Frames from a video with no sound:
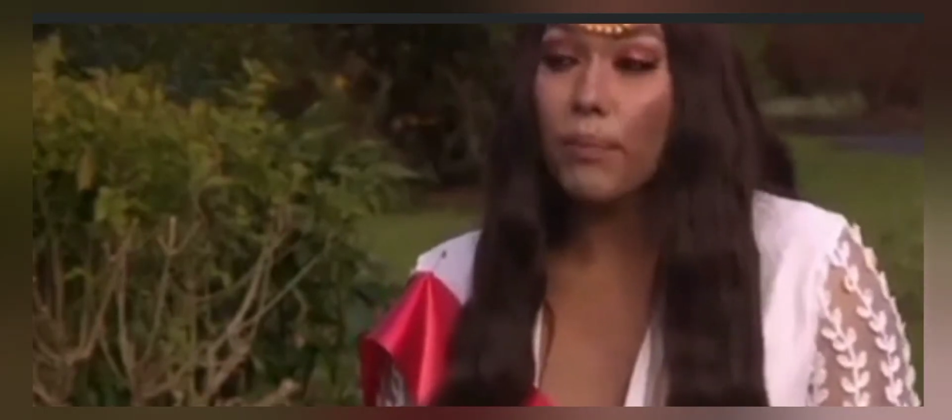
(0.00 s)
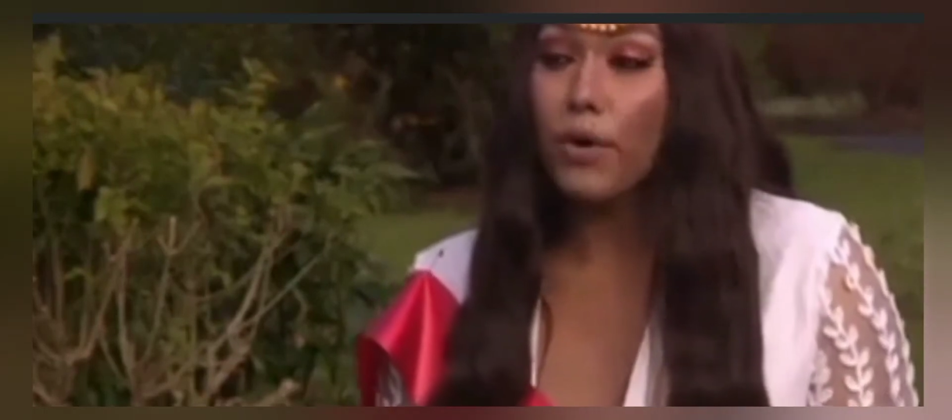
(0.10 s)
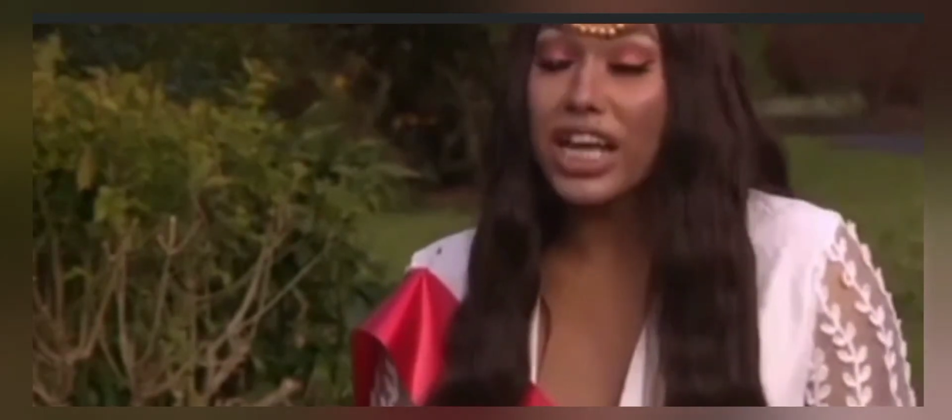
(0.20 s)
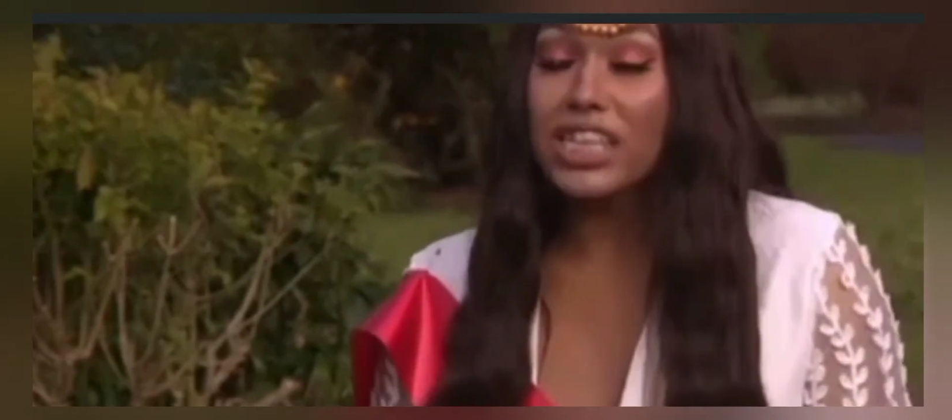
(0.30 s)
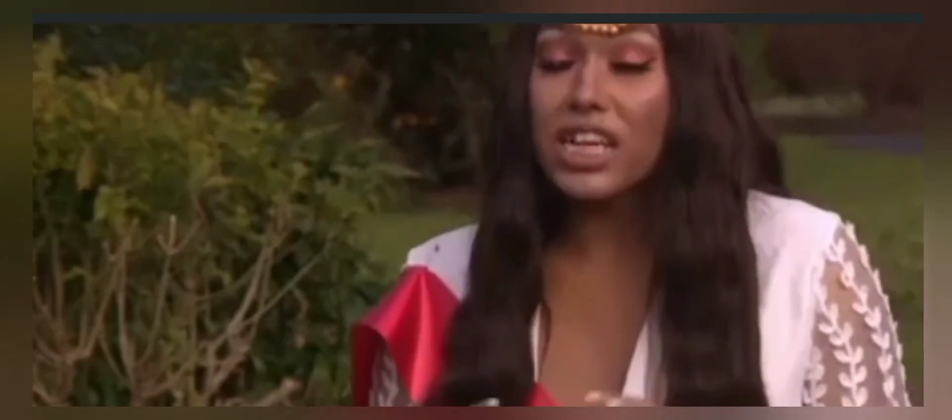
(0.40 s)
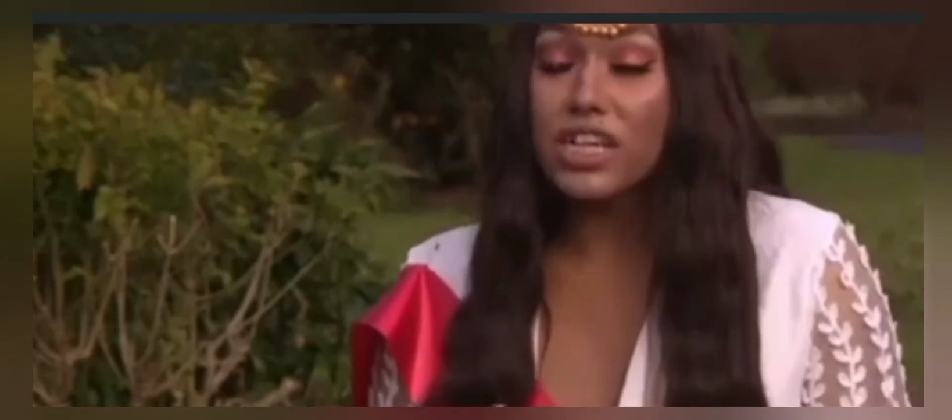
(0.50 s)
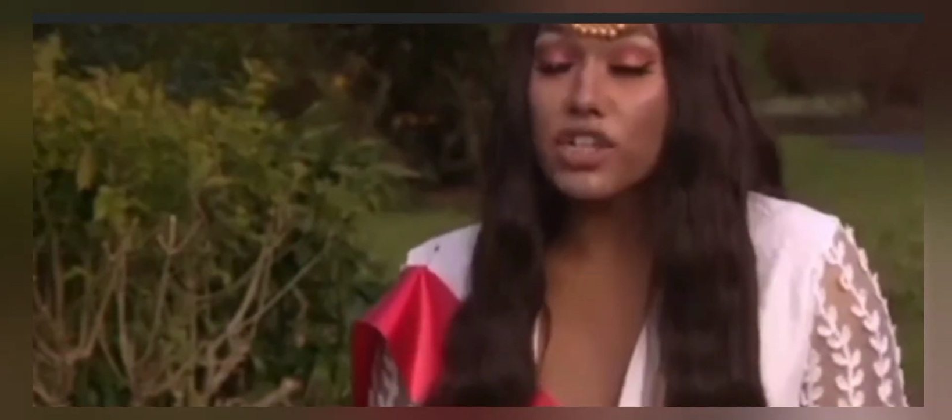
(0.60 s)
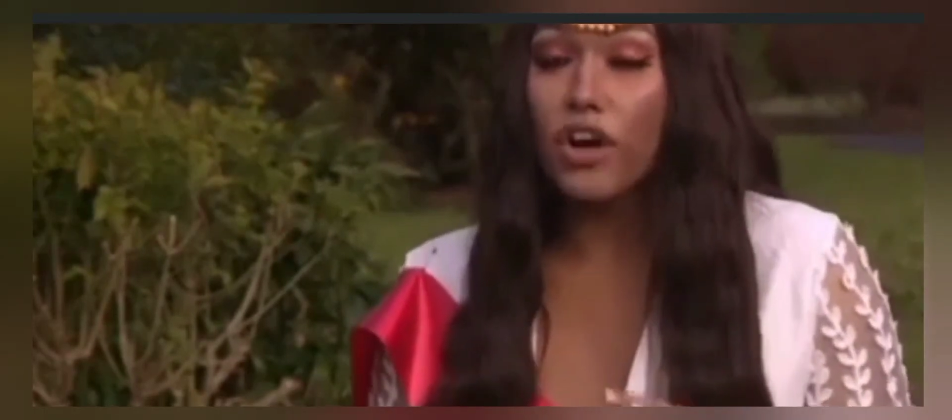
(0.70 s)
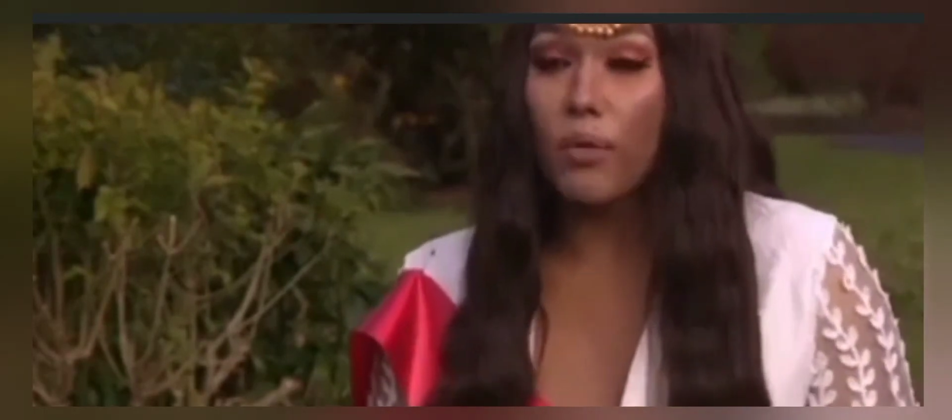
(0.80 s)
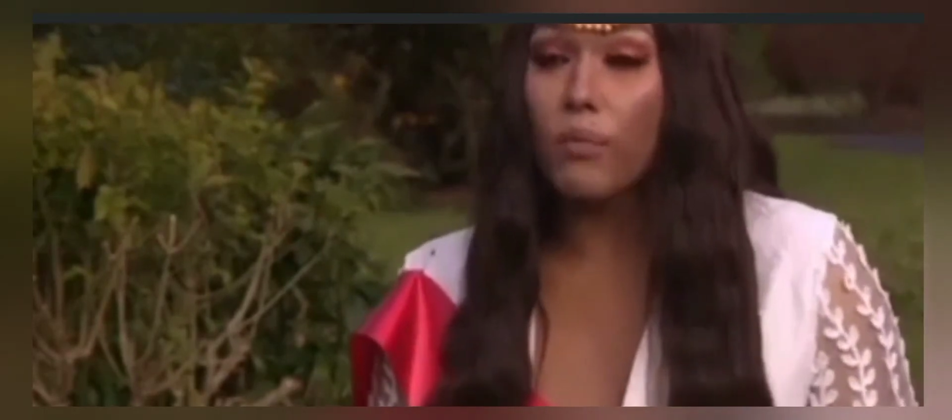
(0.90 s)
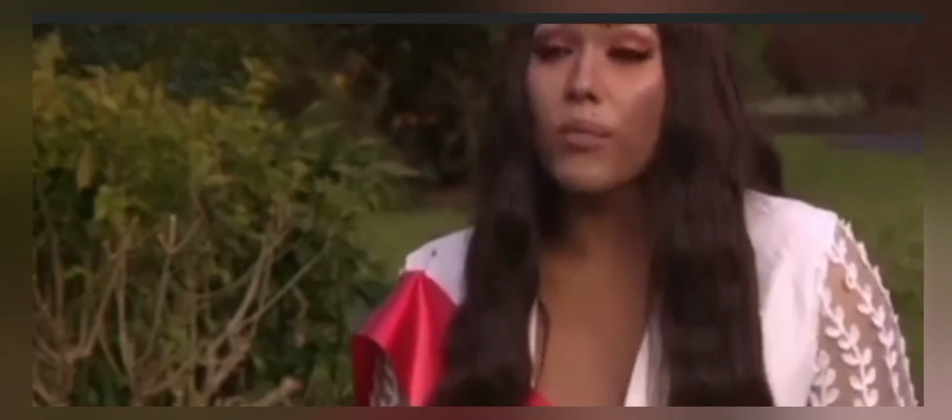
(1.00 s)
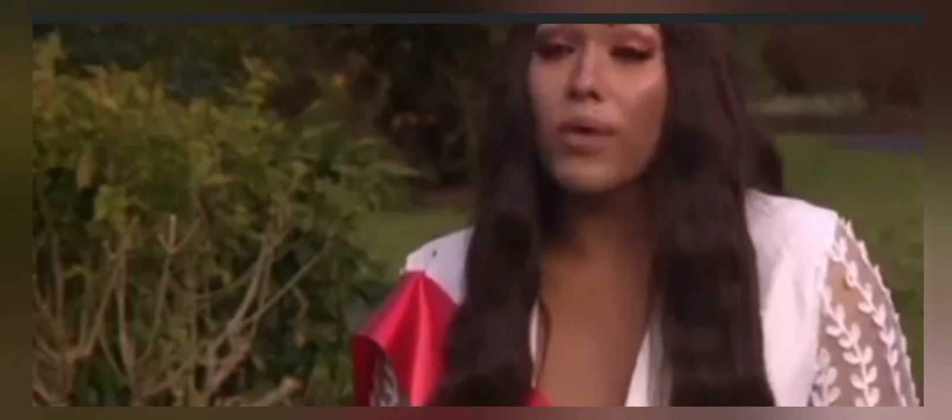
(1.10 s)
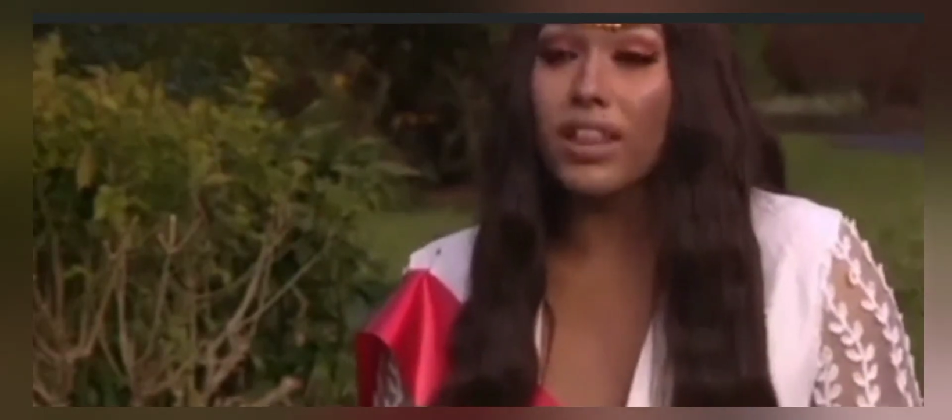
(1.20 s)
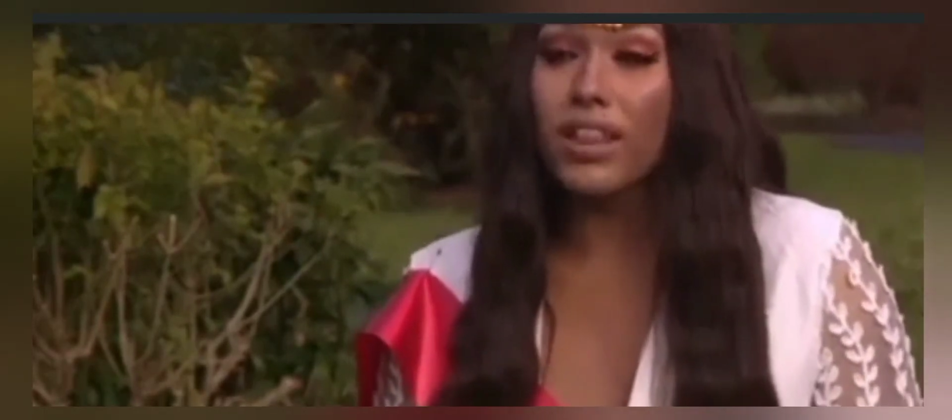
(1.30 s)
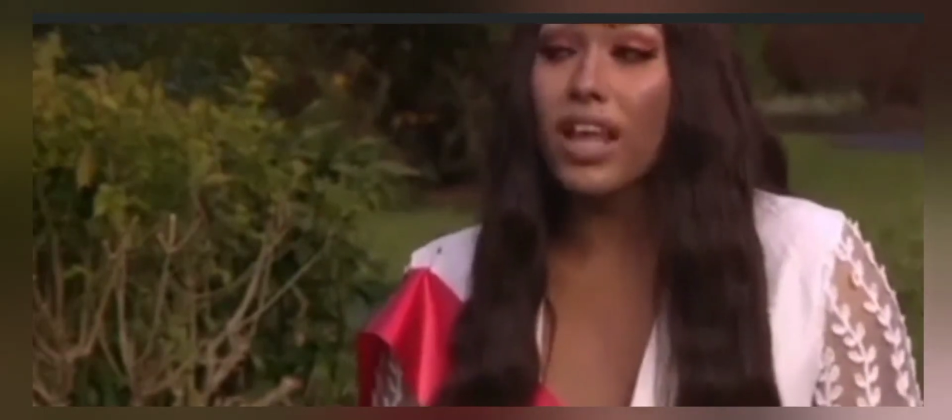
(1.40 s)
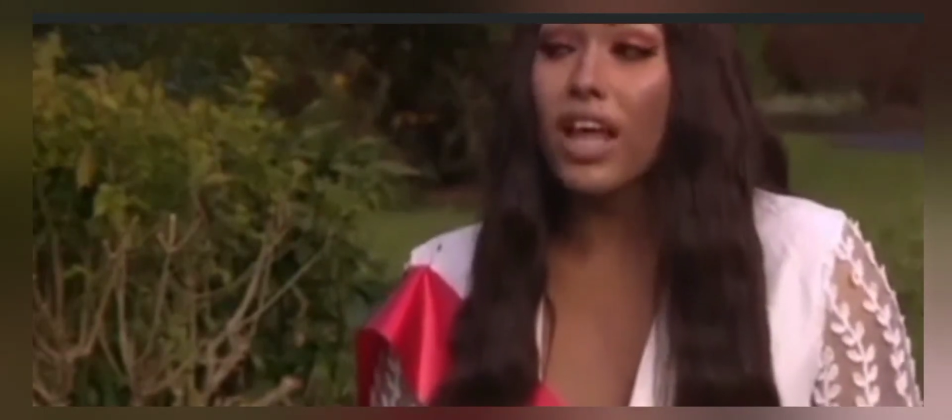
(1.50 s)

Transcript: but it did come with